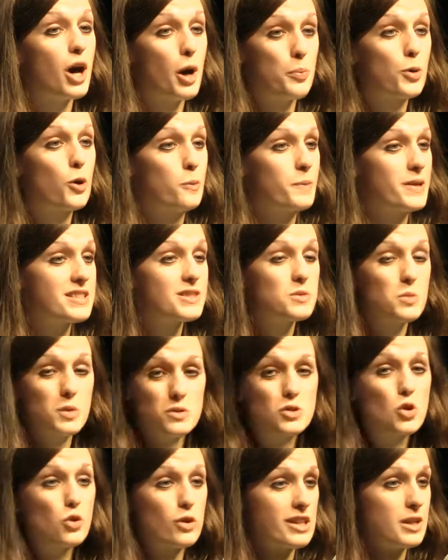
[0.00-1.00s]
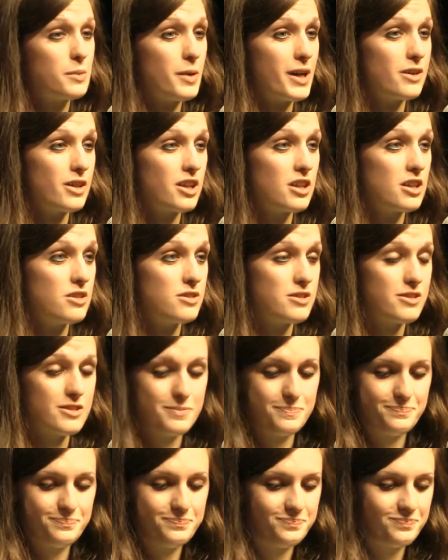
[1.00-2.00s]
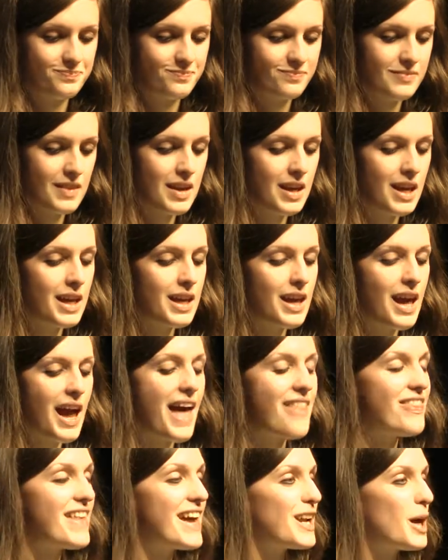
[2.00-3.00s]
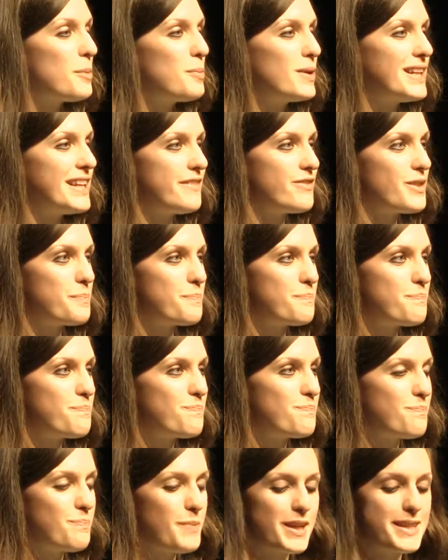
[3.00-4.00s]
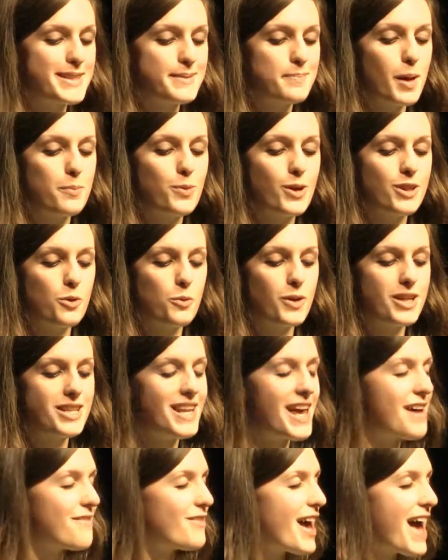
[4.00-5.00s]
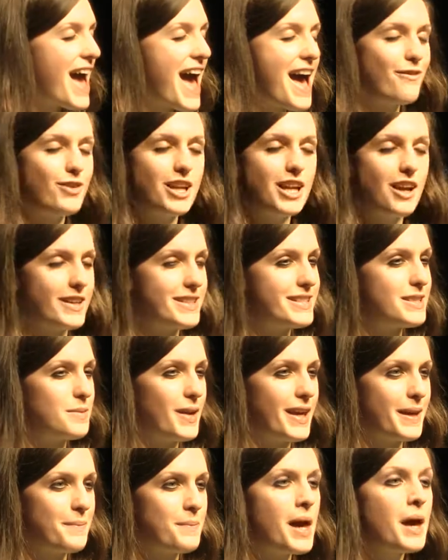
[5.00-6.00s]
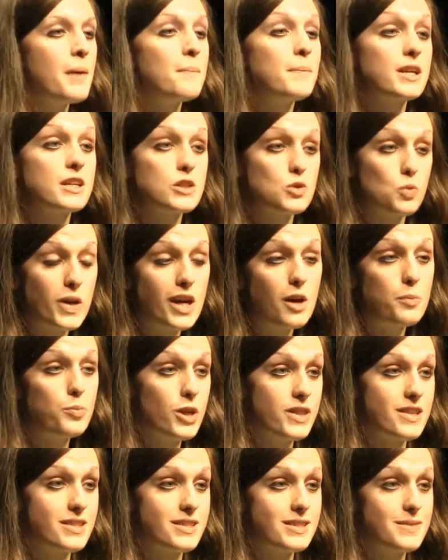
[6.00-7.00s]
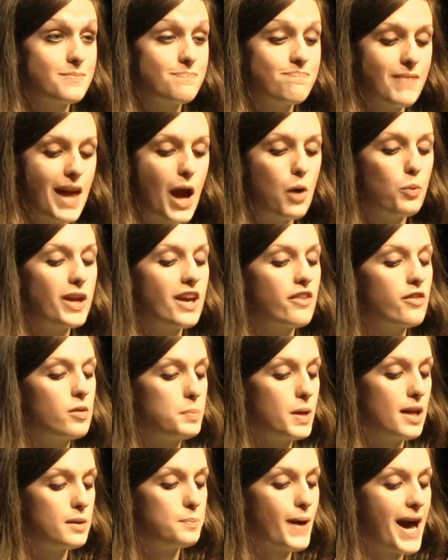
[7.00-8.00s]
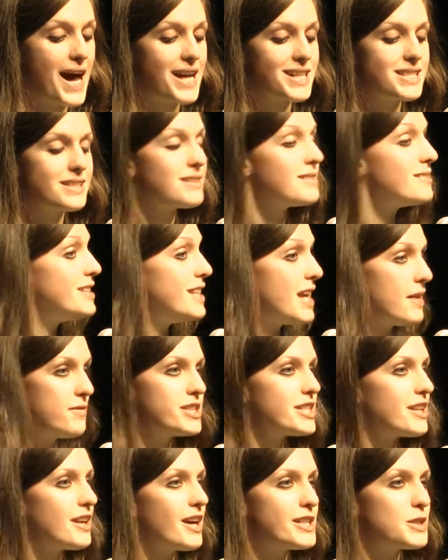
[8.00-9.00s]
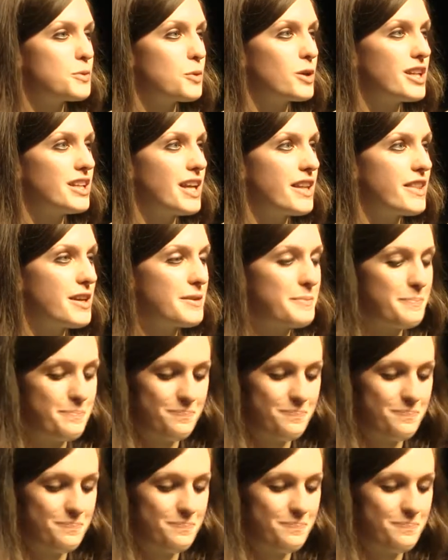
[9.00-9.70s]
I promise, we were talking about girls." And then I believe them, because my brother would never, ever lie to me, because we are brothers, and we have a blood pact never to lie to one another.